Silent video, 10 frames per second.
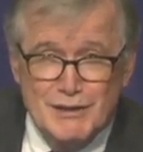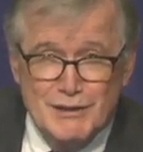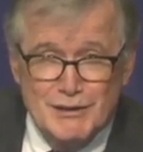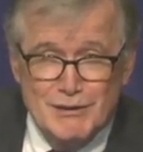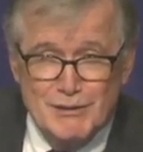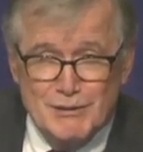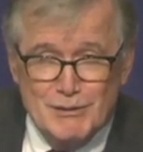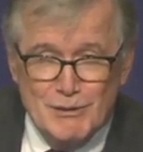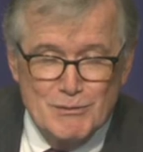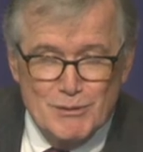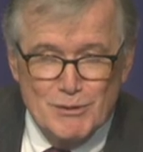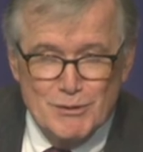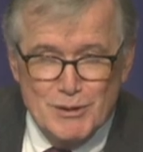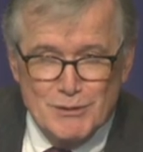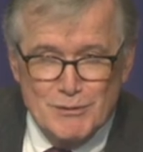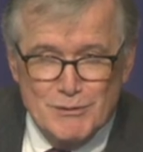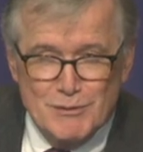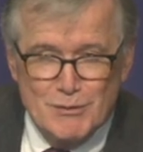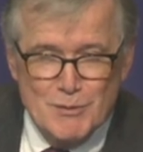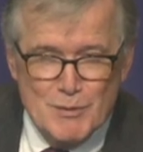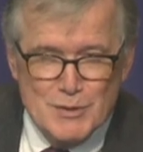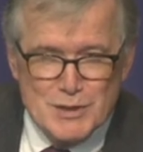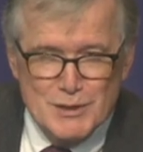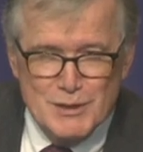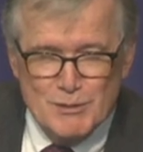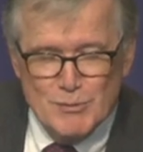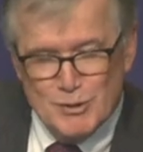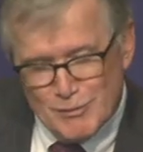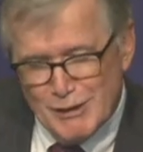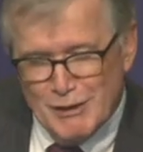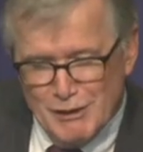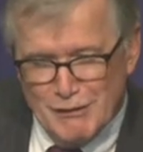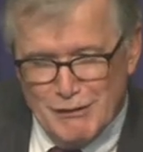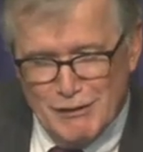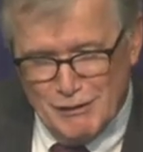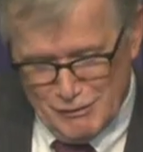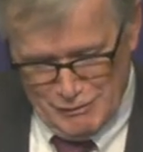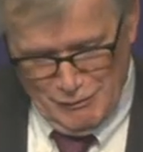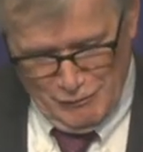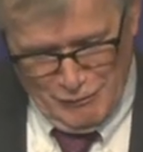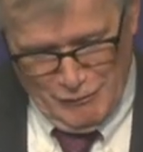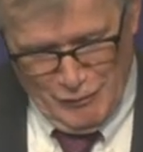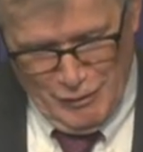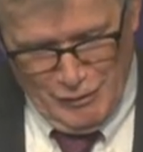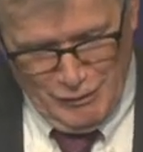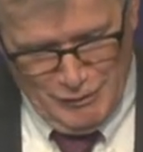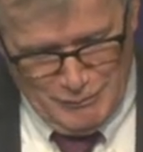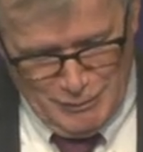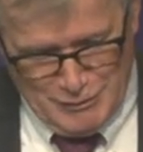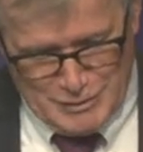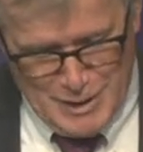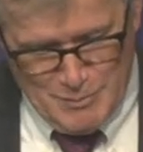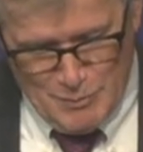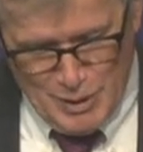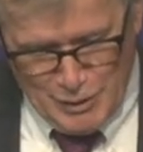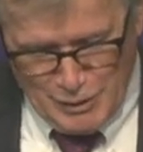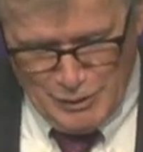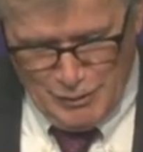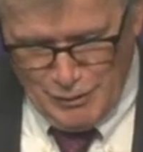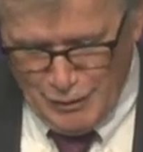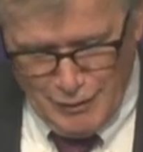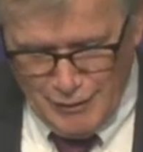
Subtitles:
although I don't remember signing, but at the time of Medicare,